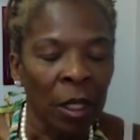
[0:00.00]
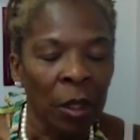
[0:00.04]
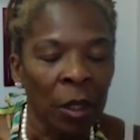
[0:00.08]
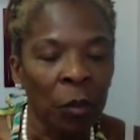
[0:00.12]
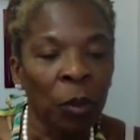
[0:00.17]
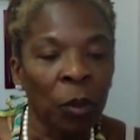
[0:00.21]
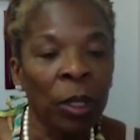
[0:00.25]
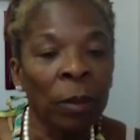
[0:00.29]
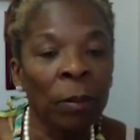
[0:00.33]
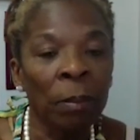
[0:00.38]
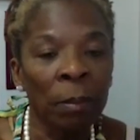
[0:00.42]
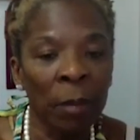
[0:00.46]

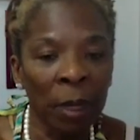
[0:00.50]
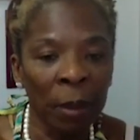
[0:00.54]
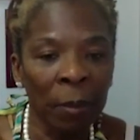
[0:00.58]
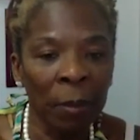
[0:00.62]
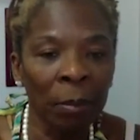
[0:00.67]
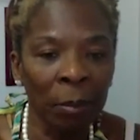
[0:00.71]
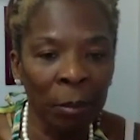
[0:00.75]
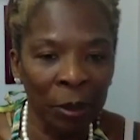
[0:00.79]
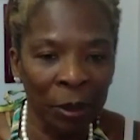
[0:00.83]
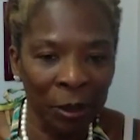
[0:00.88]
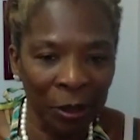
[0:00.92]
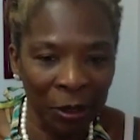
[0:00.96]

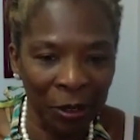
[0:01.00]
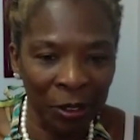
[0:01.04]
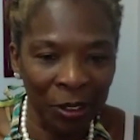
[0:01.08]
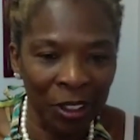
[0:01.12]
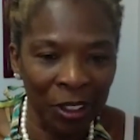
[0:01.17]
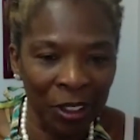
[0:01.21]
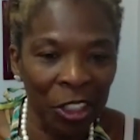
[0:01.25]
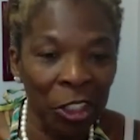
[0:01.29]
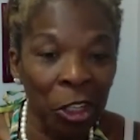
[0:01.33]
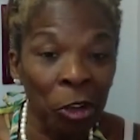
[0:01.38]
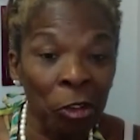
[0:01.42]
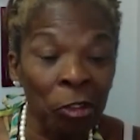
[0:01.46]
Remember
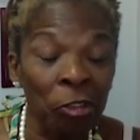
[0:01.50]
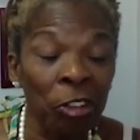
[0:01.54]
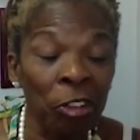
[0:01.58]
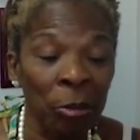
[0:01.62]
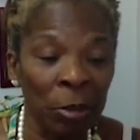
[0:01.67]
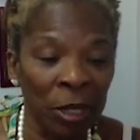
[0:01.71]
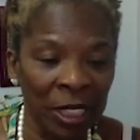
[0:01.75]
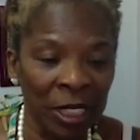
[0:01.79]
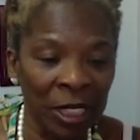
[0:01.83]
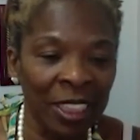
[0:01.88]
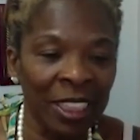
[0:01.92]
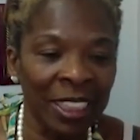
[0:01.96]
your
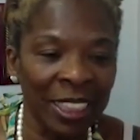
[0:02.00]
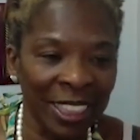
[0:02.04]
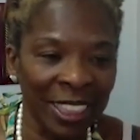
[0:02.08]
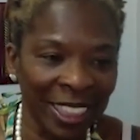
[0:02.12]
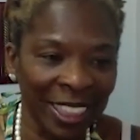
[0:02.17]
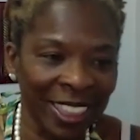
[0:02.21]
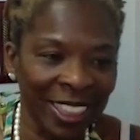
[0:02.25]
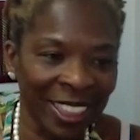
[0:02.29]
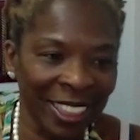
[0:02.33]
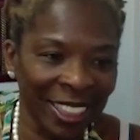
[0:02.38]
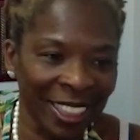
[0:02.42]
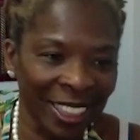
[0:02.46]

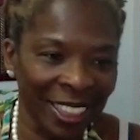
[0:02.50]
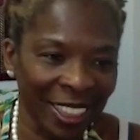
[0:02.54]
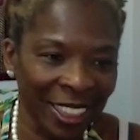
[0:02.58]
femininity.